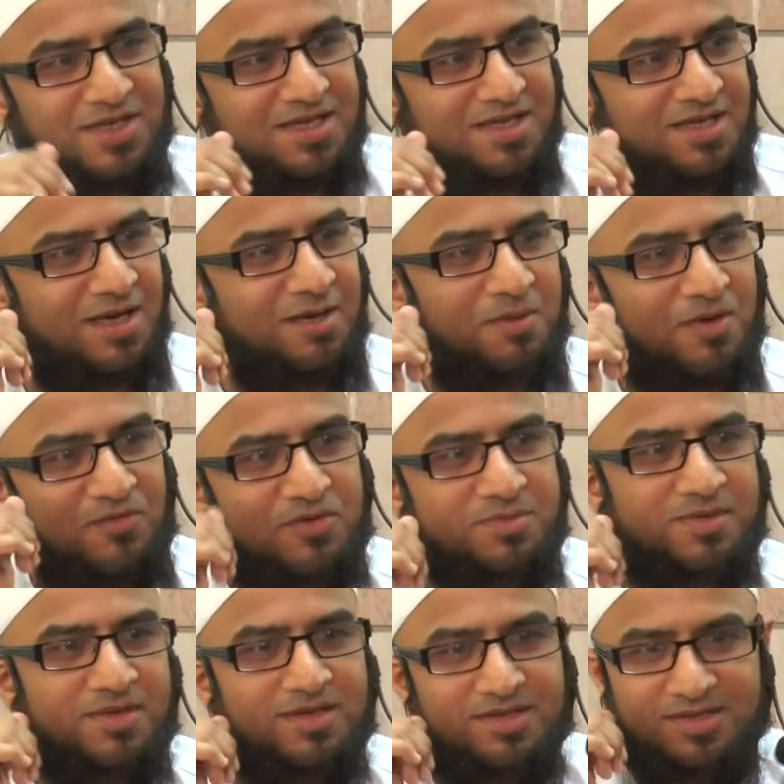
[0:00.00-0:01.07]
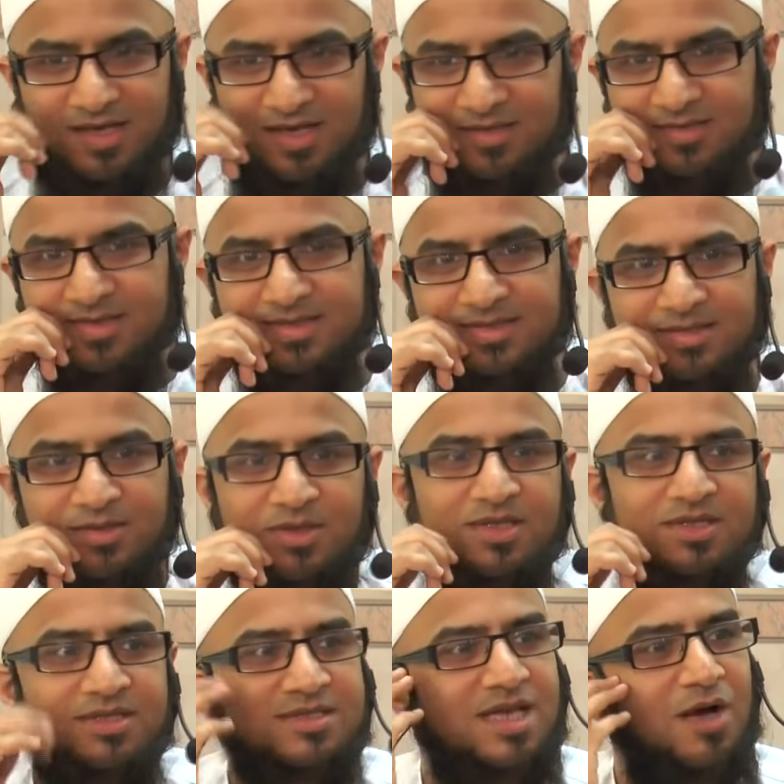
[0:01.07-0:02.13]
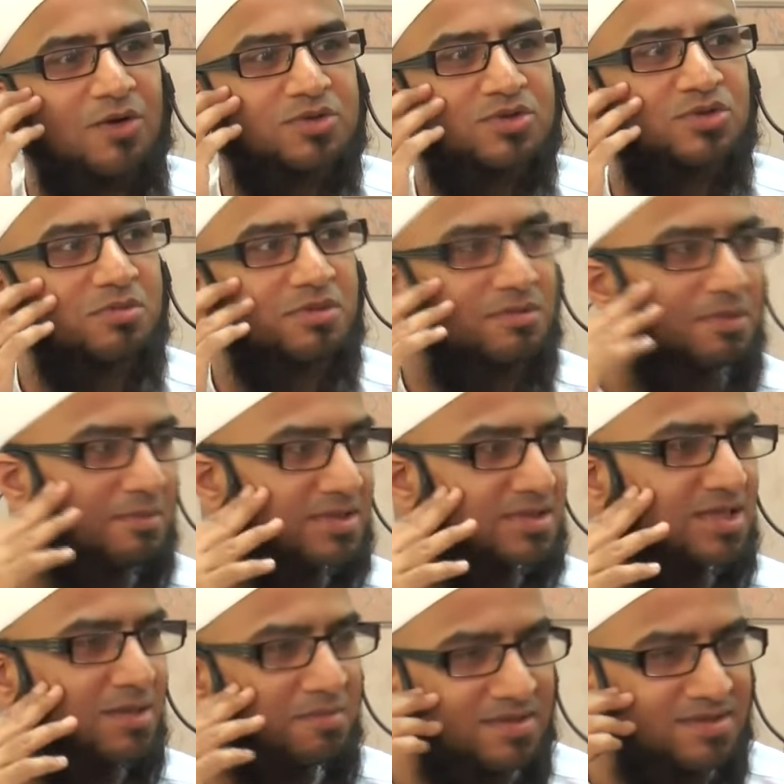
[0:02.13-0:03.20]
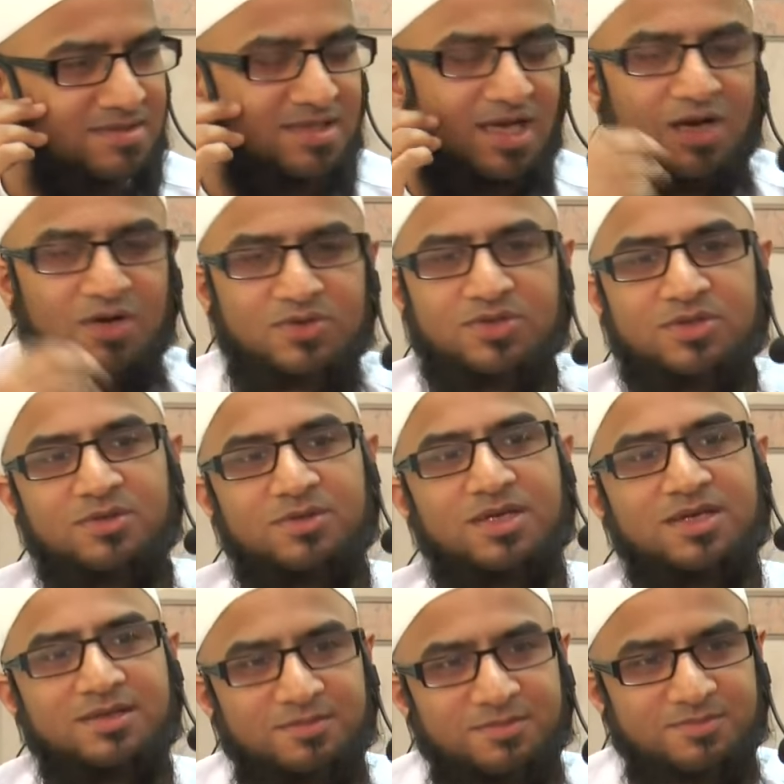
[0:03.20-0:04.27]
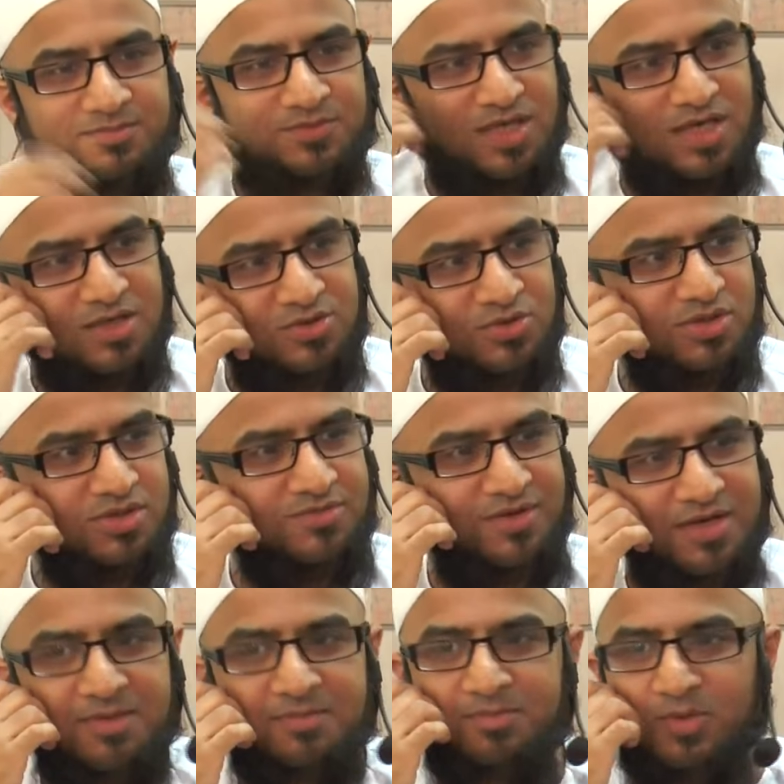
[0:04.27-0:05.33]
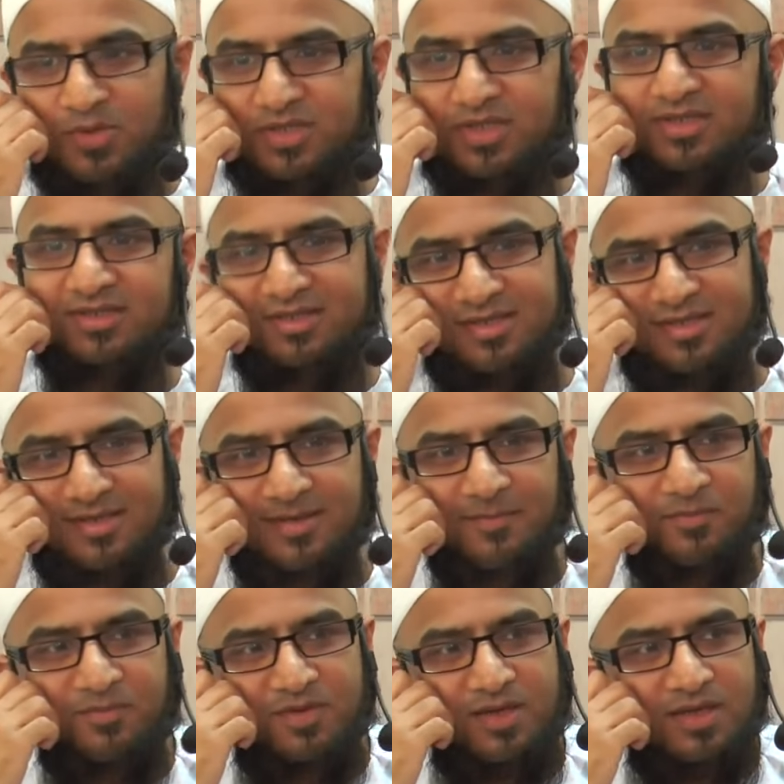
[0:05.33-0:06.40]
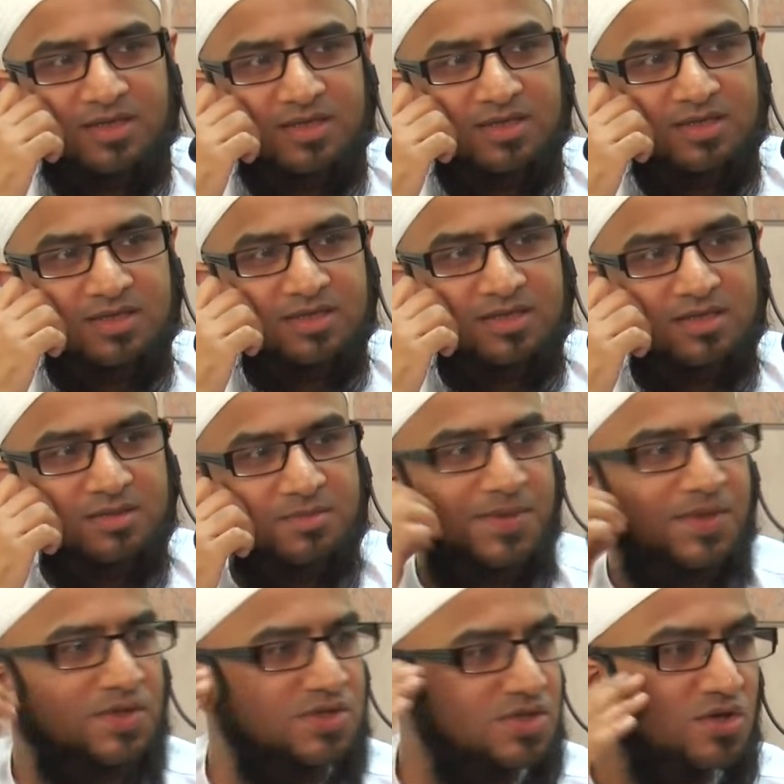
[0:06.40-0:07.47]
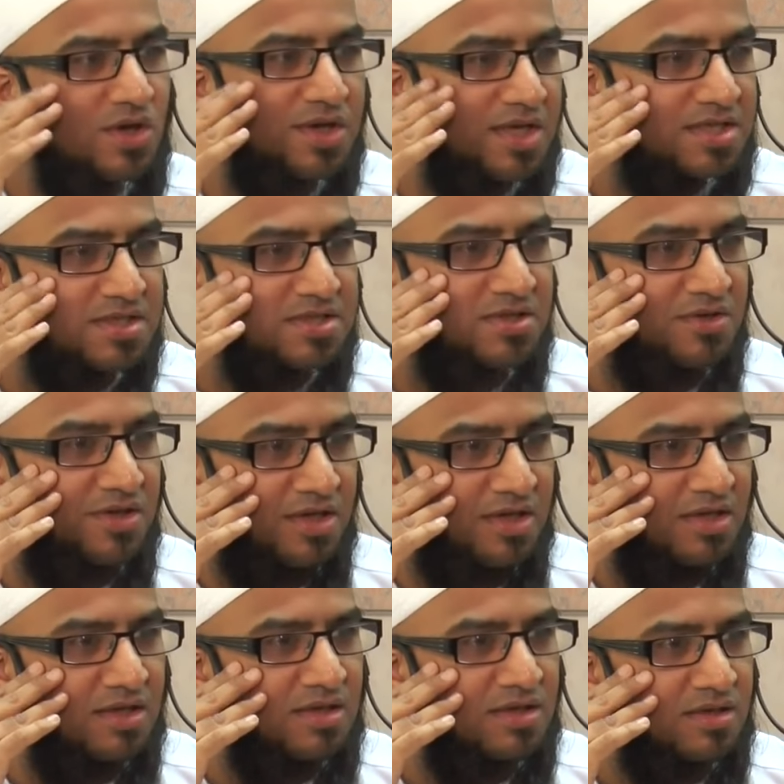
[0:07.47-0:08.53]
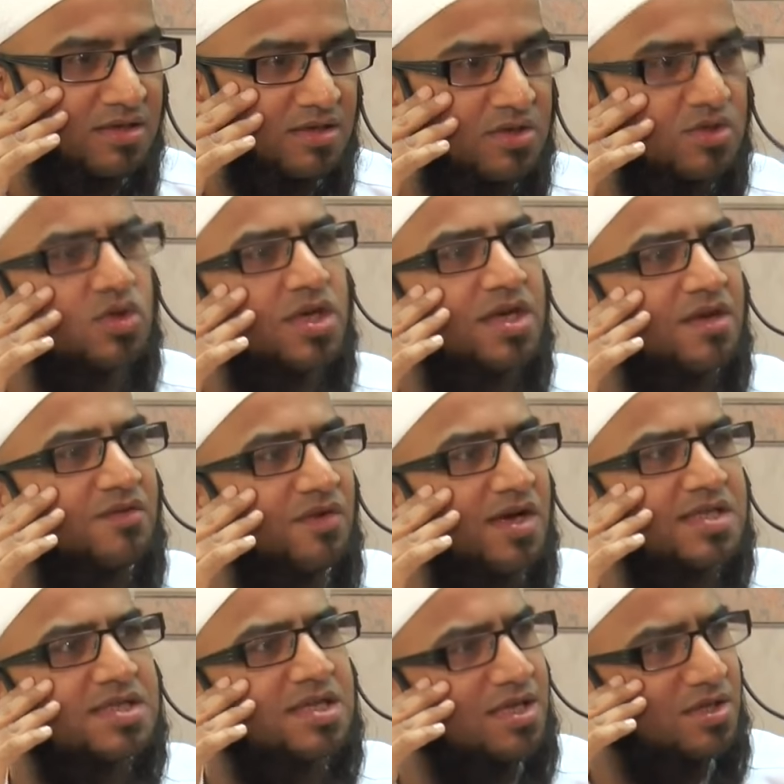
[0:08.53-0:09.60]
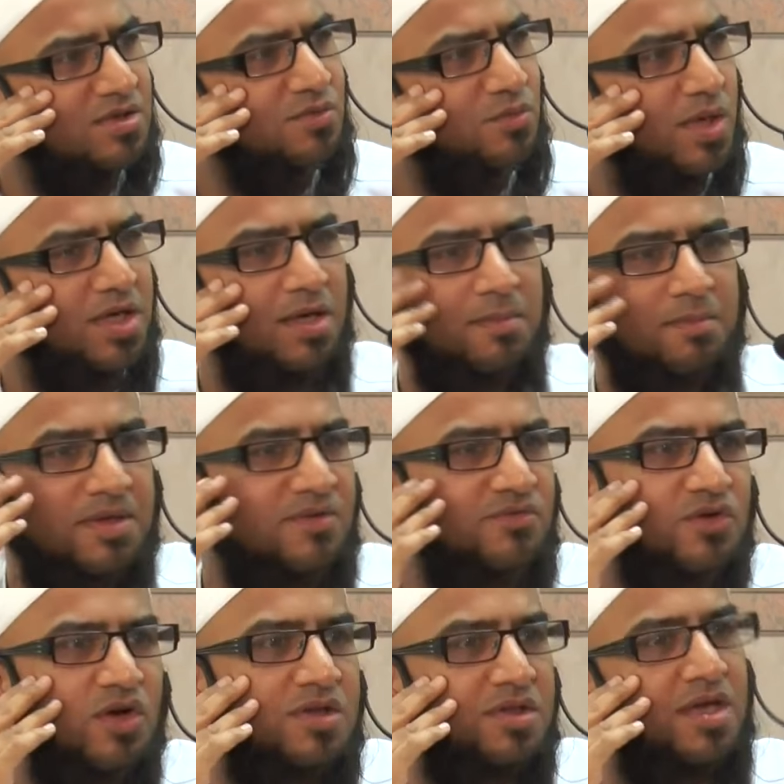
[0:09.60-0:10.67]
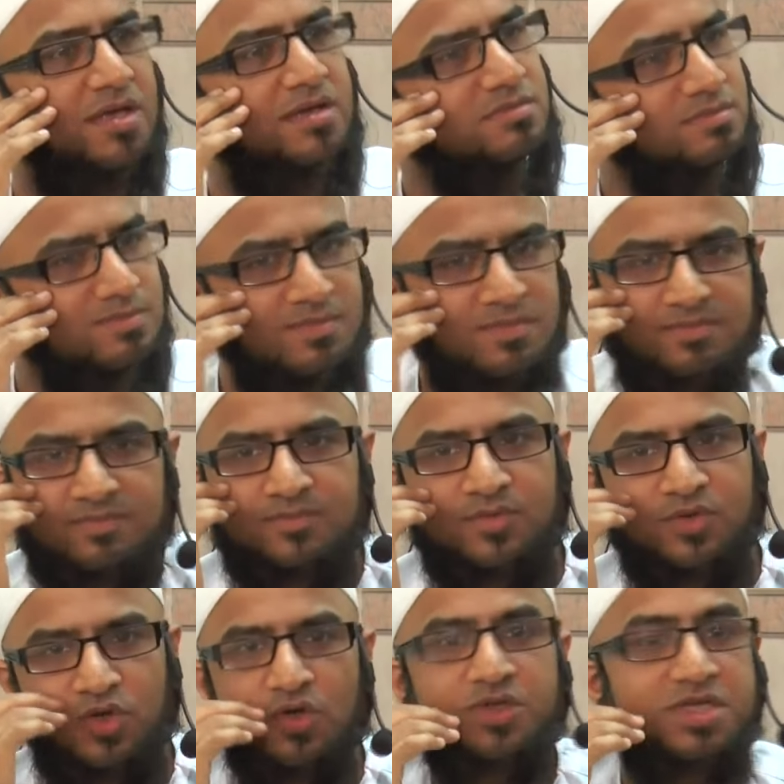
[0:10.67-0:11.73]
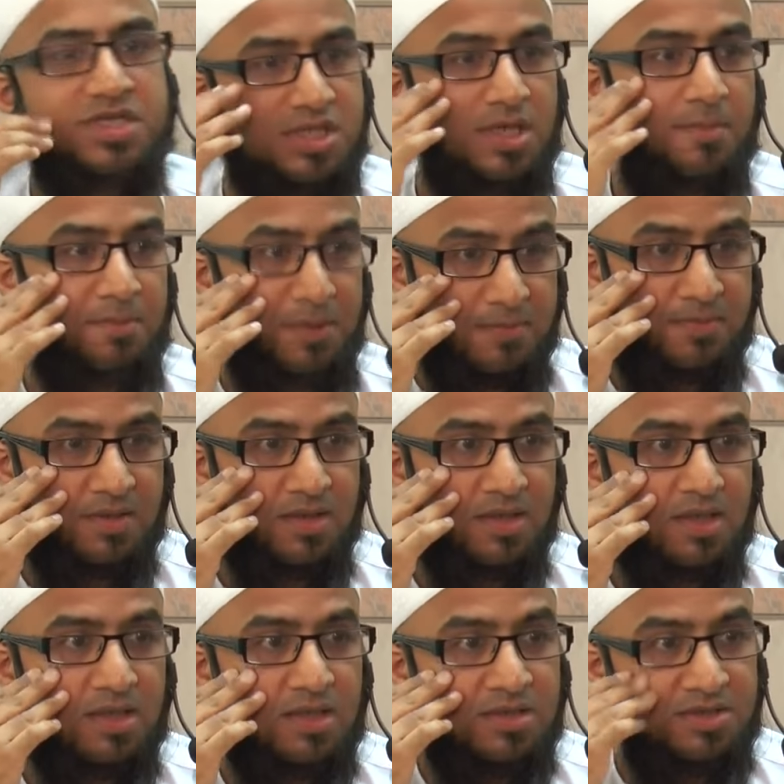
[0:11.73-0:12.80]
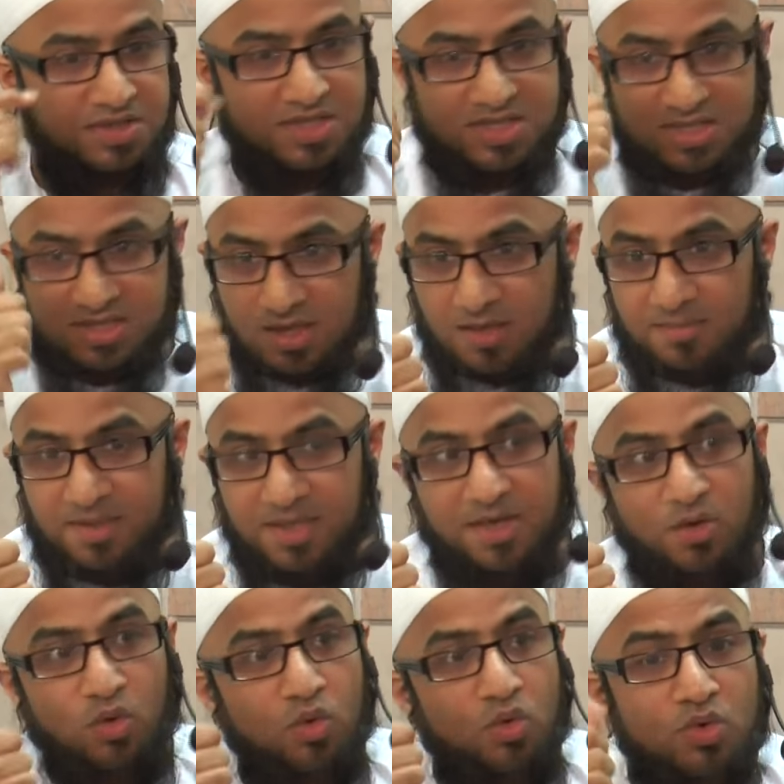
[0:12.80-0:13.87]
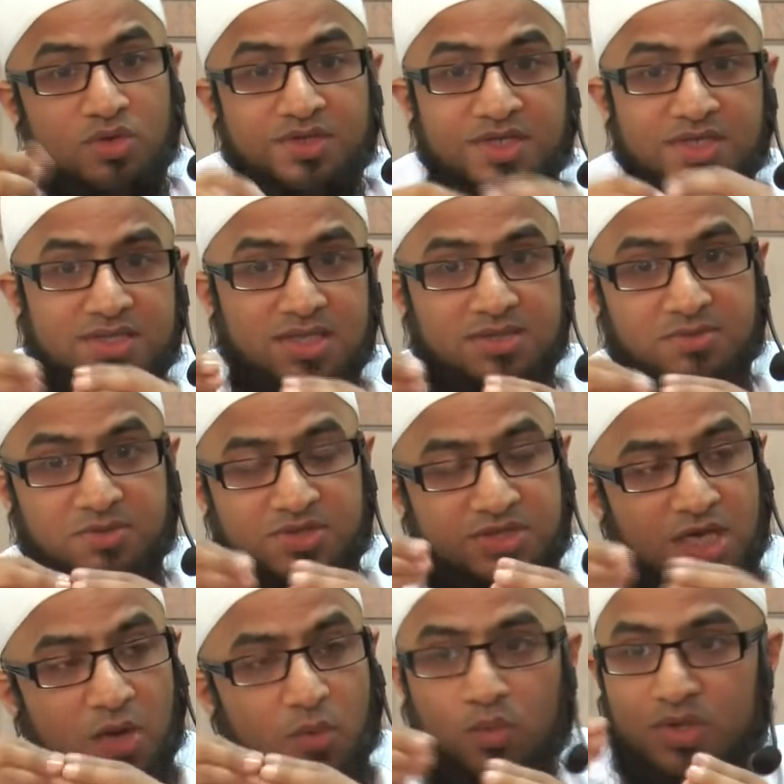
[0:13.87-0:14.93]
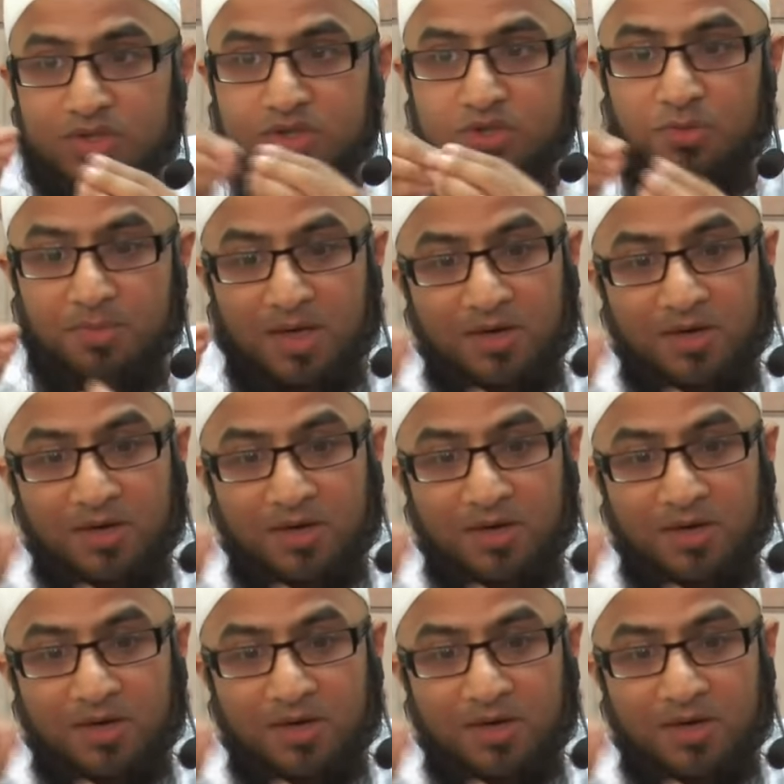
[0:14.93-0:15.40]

waking up. Look at this house. Too many people sleep in this house. You know, tahajjud is very important. Because it's not necessary. You can advise, like, you wake up, but if not, then you don't disturb people. Disturbing. All these things. Because now, once you're